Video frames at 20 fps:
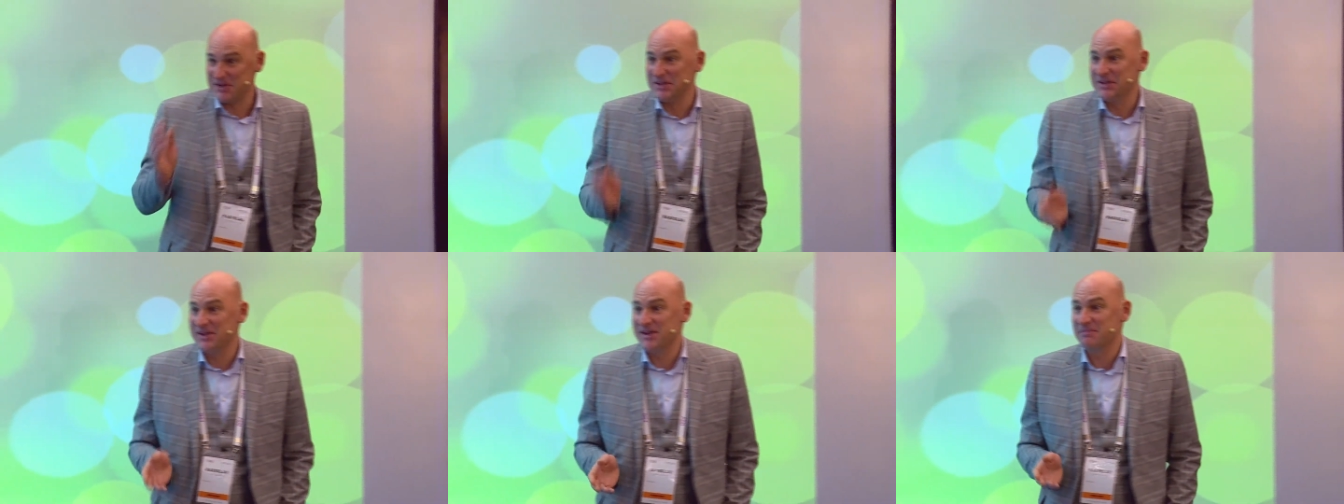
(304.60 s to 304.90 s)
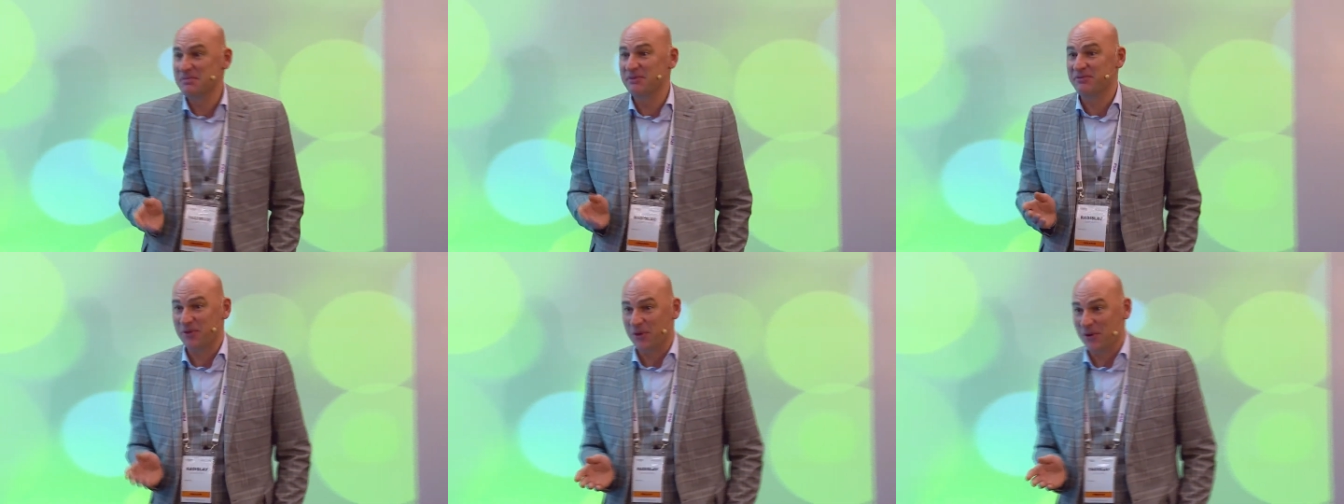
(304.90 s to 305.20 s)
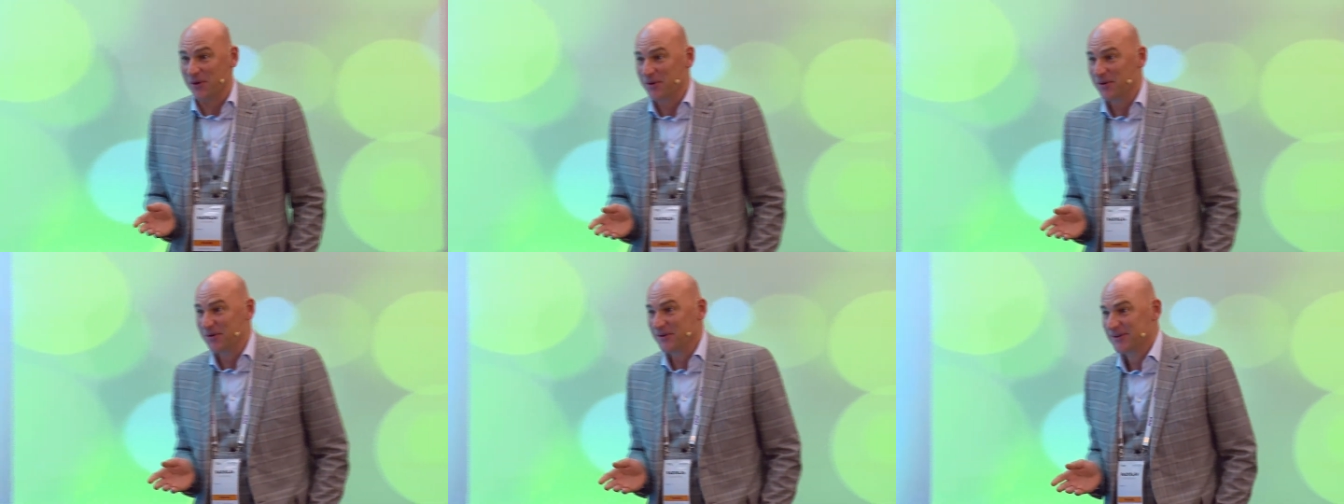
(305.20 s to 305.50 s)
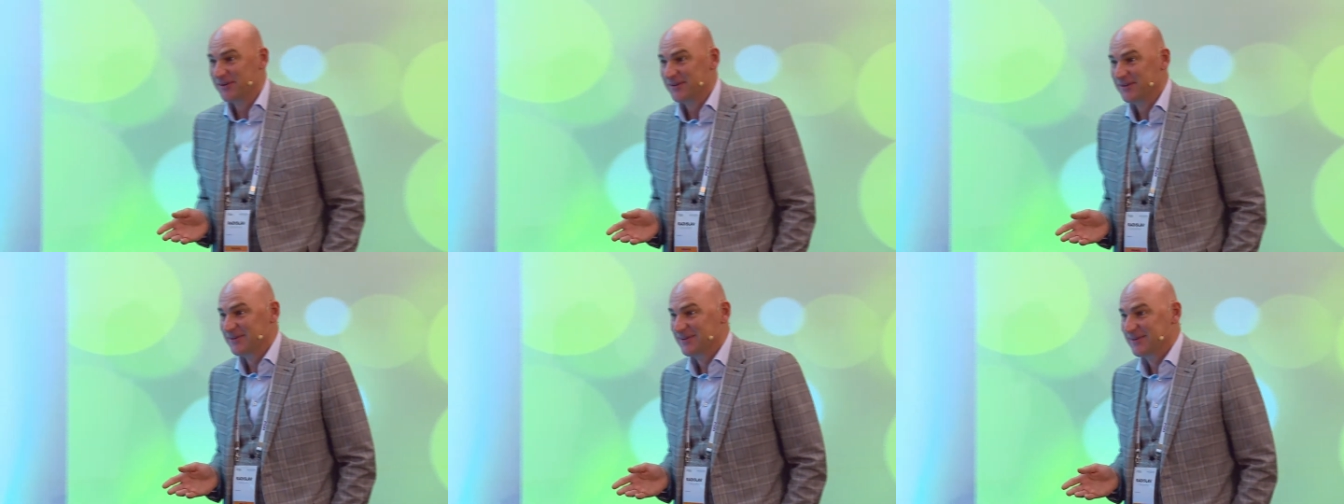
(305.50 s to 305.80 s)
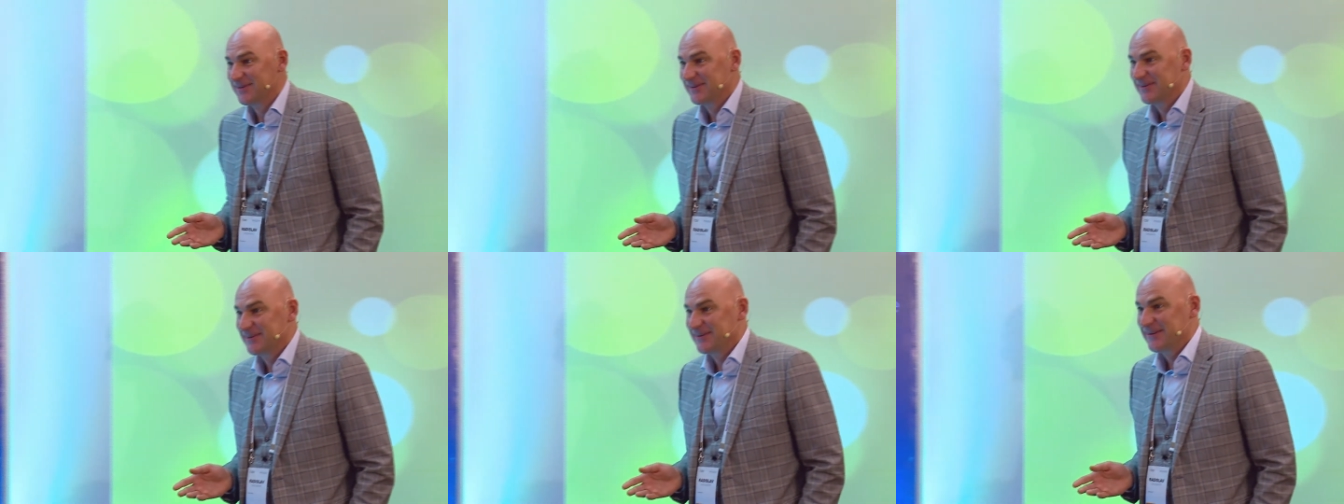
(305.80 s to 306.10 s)
India before.
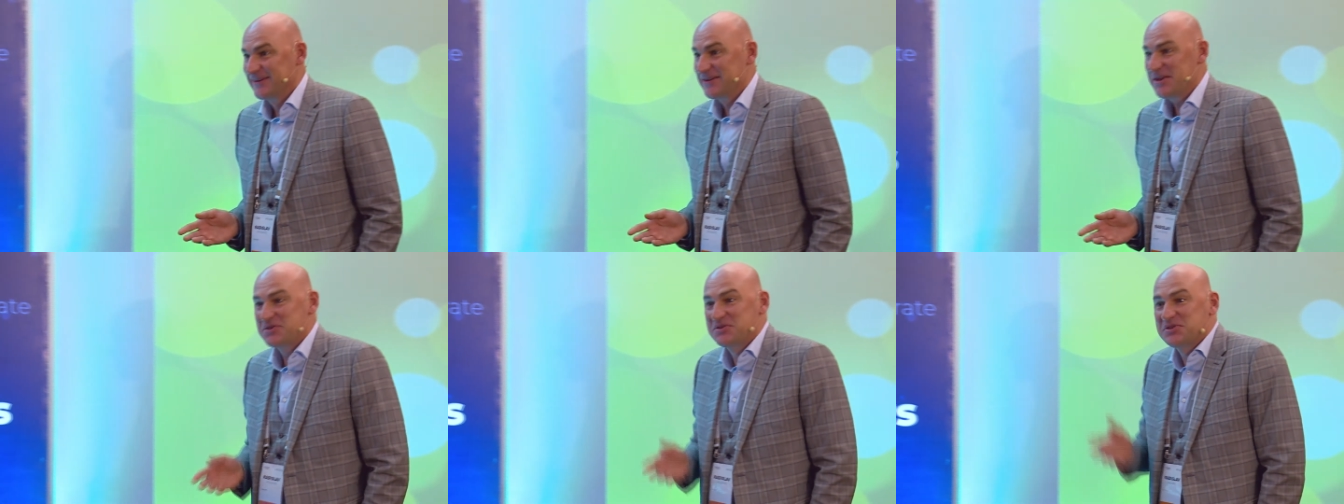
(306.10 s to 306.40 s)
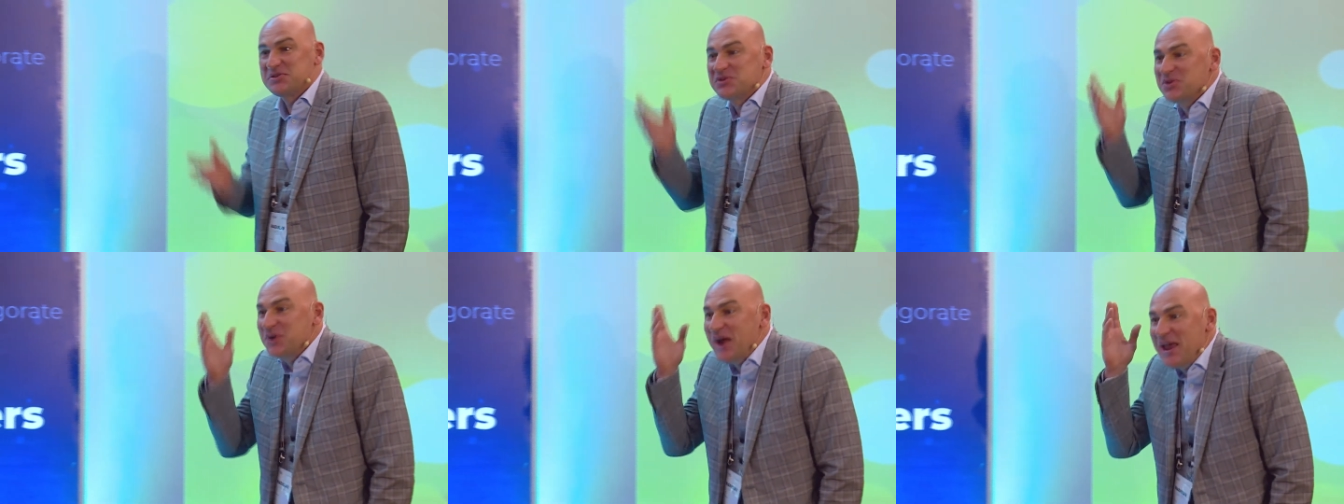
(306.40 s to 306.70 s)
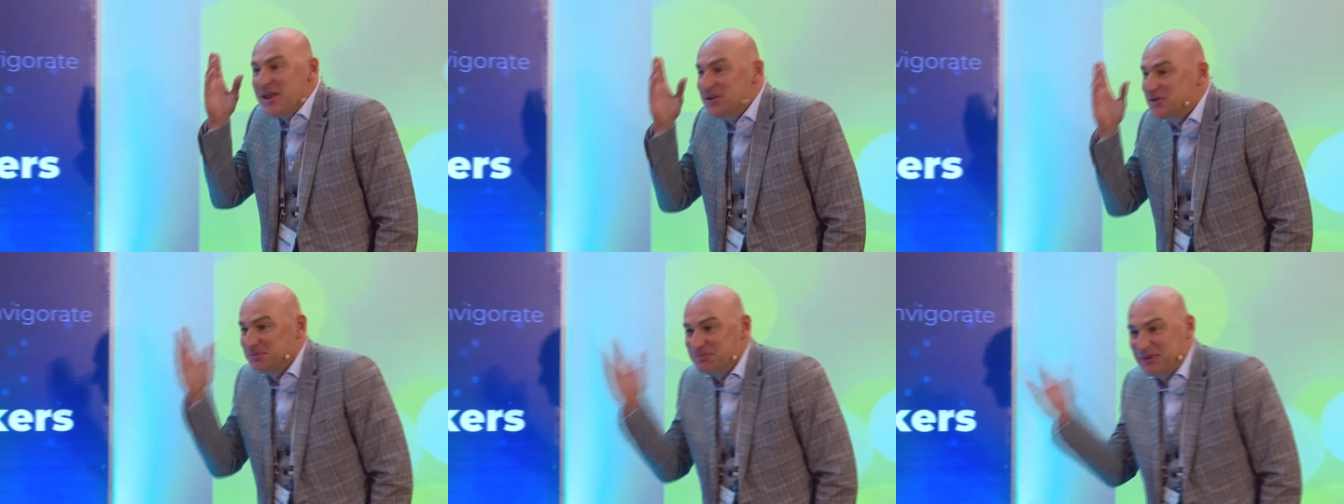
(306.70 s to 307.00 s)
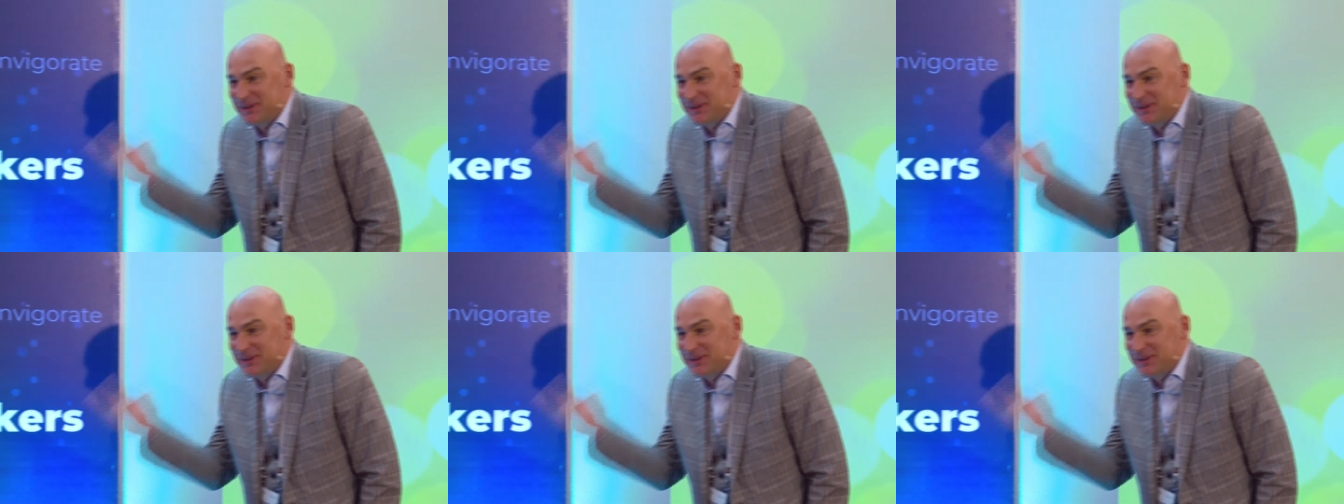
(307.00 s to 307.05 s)
It's strange.